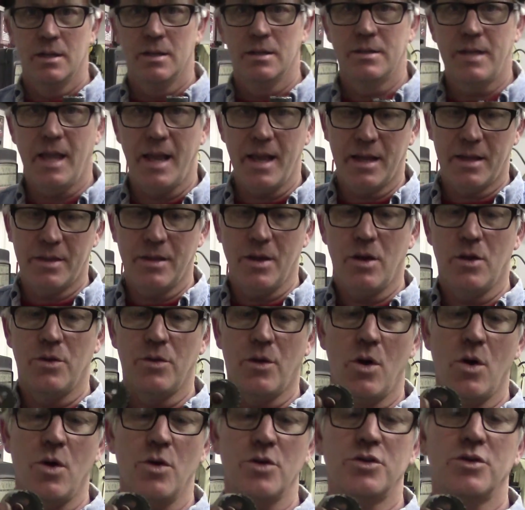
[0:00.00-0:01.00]
take the
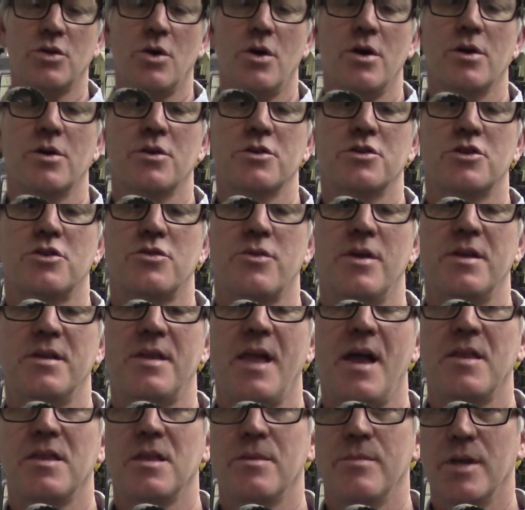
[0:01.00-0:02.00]
hole saw and go straight
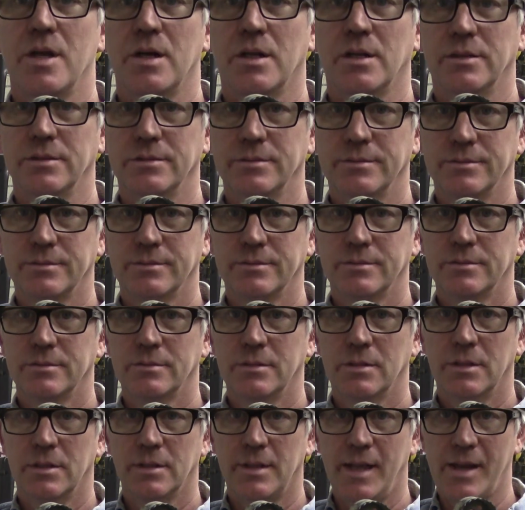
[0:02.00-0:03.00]
down the middle
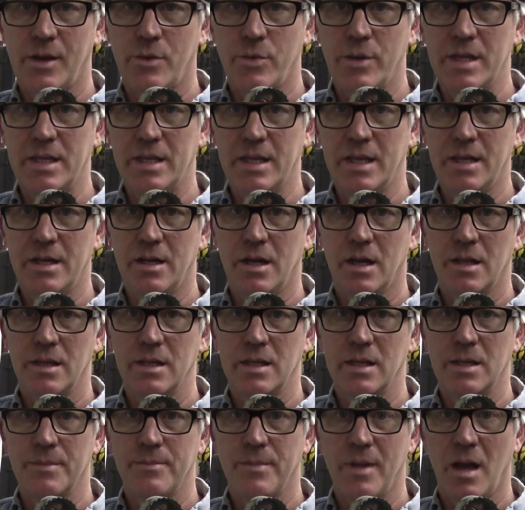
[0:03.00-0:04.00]
like we did on
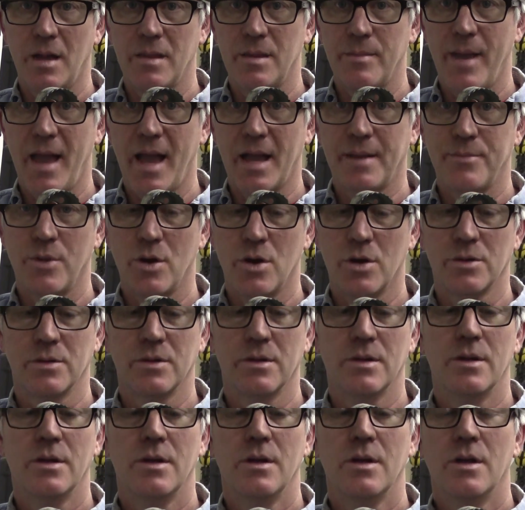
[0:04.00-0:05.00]
the backbone,
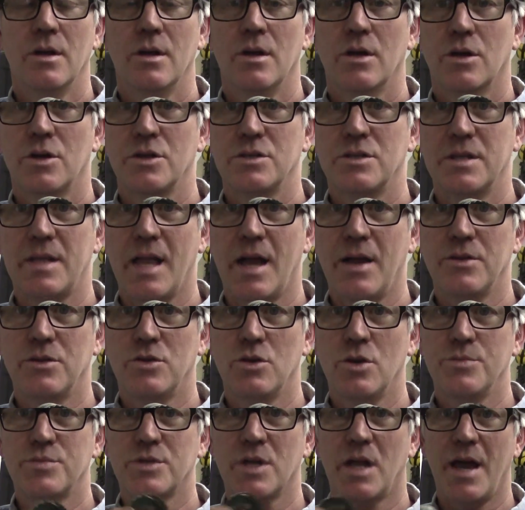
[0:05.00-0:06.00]
because the down
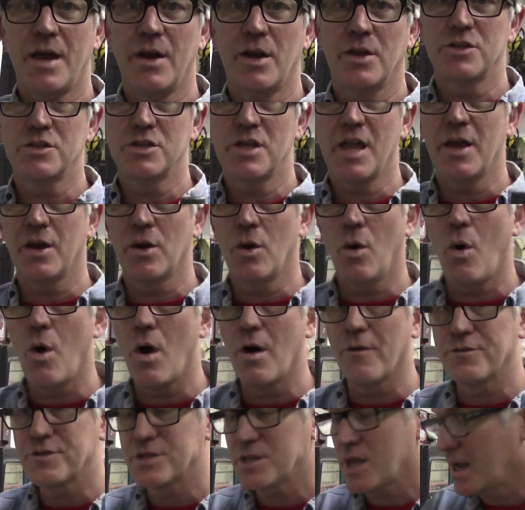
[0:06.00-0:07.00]
tubes are kind of set
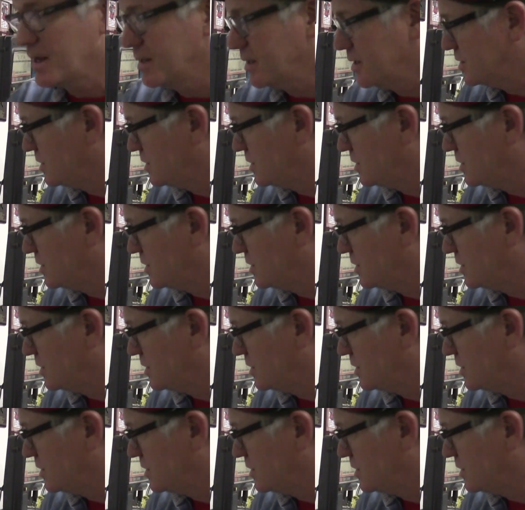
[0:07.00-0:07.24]
off side to